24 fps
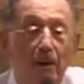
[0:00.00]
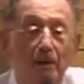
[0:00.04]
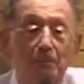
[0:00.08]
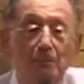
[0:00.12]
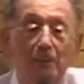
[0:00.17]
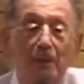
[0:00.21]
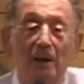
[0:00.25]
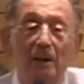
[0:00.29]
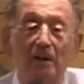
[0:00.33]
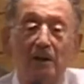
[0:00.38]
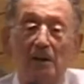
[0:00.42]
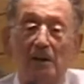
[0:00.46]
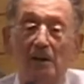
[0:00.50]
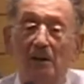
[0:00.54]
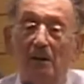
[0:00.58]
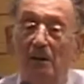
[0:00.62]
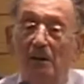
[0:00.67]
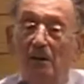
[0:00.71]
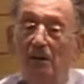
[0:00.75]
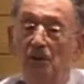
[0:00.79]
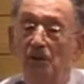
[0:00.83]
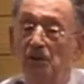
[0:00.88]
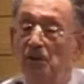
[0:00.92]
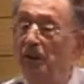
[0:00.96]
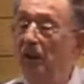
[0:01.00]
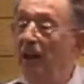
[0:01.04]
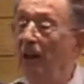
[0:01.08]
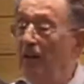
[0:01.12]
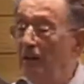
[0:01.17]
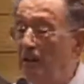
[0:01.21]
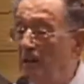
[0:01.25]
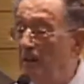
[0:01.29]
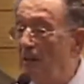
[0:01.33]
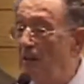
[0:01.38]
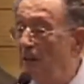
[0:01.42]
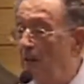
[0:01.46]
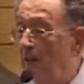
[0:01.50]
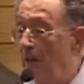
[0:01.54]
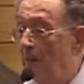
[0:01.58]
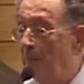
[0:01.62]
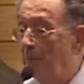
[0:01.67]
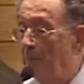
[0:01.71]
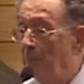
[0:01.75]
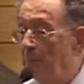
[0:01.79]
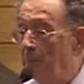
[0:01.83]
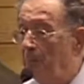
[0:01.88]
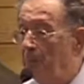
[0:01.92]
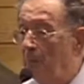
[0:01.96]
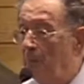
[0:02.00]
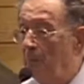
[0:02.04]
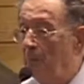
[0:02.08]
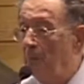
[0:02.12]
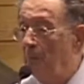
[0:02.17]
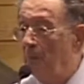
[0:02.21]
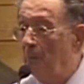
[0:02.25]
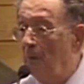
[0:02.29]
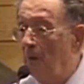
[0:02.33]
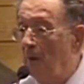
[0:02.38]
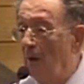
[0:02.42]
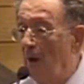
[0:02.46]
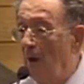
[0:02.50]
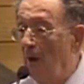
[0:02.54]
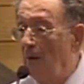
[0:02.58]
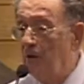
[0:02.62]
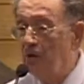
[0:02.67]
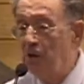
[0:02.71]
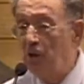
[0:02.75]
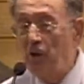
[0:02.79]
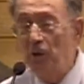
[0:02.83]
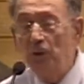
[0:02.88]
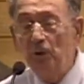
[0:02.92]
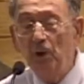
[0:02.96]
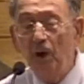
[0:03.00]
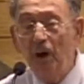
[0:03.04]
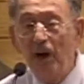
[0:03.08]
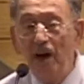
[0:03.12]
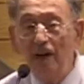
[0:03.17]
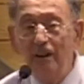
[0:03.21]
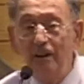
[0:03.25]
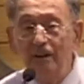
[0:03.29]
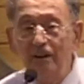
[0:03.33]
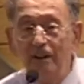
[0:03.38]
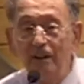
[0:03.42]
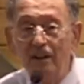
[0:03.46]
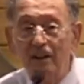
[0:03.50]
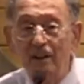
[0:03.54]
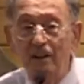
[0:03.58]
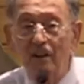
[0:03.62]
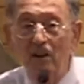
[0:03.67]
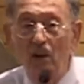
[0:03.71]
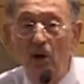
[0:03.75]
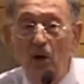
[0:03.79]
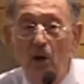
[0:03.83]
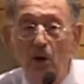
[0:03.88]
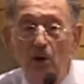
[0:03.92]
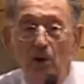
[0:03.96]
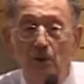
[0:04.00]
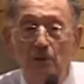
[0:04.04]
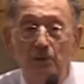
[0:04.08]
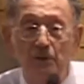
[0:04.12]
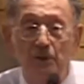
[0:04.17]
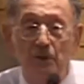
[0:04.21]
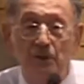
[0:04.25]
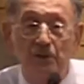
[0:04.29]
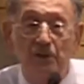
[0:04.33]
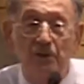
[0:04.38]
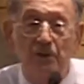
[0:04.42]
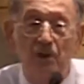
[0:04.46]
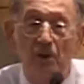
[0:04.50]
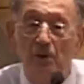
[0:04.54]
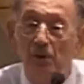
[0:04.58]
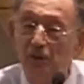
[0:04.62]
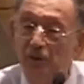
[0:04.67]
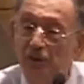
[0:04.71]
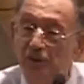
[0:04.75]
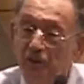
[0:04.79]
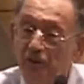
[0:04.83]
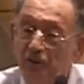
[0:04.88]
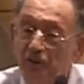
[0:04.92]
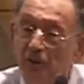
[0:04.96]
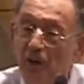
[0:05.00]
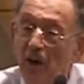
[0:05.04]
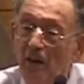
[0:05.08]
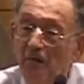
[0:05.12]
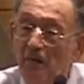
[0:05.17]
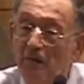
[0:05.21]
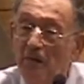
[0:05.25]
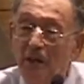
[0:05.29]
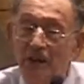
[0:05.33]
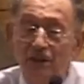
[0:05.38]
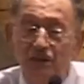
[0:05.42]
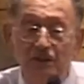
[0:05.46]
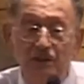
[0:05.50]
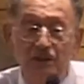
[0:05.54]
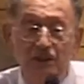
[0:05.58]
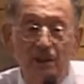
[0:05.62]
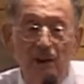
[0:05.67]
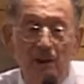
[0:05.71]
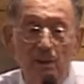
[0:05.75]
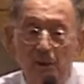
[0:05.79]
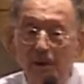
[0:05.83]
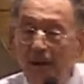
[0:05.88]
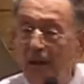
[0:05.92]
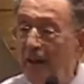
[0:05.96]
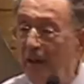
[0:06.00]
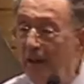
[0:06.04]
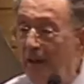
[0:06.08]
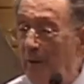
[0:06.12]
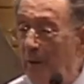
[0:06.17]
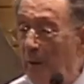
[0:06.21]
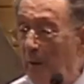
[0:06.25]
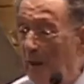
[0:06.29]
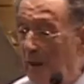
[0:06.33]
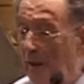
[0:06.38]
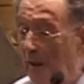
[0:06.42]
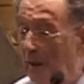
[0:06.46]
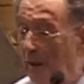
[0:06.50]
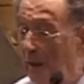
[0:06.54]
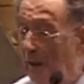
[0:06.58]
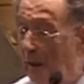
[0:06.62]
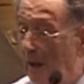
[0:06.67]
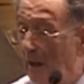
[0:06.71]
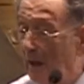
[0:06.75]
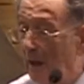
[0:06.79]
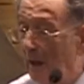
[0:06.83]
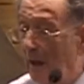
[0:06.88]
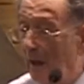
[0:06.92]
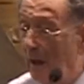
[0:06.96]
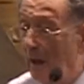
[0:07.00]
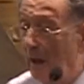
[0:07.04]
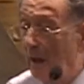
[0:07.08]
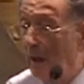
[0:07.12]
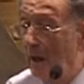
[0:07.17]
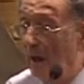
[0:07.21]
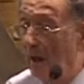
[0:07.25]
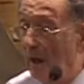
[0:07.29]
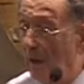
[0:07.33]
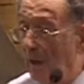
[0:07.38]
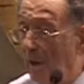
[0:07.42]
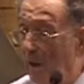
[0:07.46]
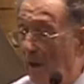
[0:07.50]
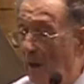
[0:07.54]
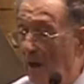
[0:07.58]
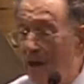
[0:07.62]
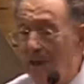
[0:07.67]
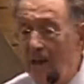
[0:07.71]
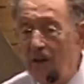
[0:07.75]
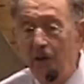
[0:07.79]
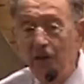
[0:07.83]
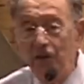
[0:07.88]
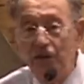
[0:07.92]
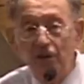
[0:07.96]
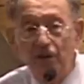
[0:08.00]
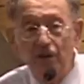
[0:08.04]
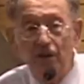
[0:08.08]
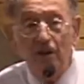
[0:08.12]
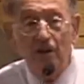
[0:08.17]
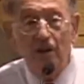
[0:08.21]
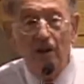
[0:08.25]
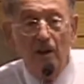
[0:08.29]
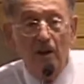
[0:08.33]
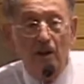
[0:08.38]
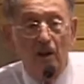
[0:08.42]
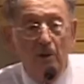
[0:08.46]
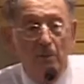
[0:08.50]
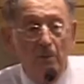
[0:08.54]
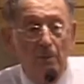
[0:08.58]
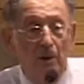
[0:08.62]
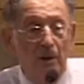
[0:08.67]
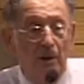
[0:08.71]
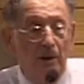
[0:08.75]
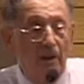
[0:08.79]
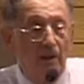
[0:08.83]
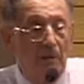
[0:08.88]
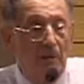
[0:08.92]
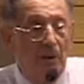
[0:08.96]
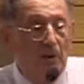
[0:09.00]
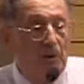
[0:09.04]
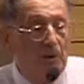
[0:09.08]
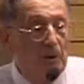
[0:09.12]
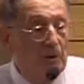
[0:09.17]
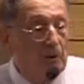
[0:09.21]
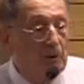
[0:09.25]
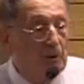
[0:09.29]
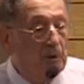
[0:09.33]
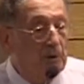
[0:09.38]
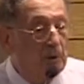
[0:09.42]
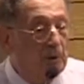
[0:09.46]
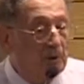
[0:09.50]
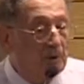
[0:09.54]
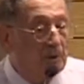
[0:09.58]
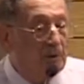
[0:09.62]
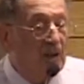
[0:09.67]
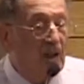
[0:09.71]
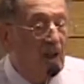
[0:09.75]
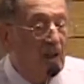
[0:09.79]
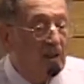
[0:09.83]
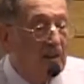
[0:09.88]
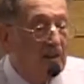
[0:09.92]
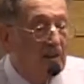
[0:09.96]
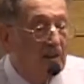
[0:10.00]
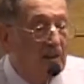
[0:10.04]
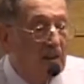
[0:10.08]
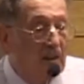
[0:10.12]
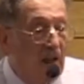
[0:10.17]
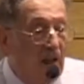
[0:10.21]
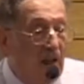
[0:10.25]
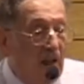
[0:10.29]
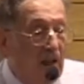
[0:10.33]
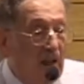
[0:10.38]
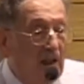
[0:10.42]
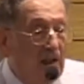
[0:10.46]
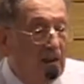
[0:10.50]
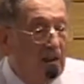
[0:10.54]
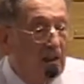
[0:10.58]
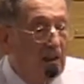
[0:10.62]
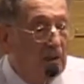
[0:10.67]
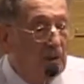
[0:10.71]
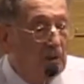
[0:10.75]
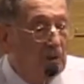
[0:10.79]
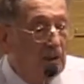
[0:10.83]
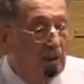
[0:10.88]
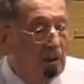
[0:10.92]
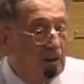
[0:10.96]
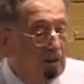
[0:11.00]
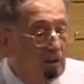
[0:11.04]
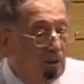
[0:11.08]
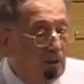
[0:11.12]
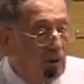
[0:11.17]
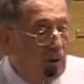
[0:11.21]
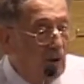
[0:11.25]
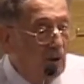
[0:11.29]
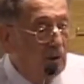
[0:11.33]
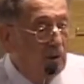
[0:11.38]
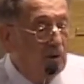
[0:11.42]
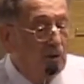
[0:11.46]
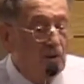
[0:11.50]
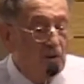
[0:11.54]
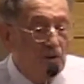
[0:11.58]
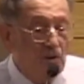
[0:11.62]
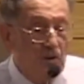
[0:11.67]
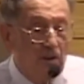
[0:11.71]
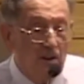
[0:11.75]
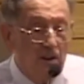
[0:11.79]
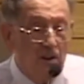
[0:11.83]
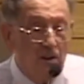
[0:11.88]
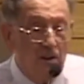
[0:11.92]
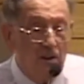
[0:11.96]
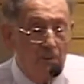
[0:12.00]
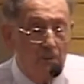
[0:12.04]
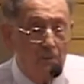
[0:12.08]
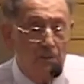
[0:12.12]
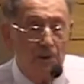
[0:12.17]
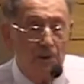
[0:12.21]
part by Shiites and so you either overthrow these governments that are weak anyway, or else pull them on your, to your side, and then you can close the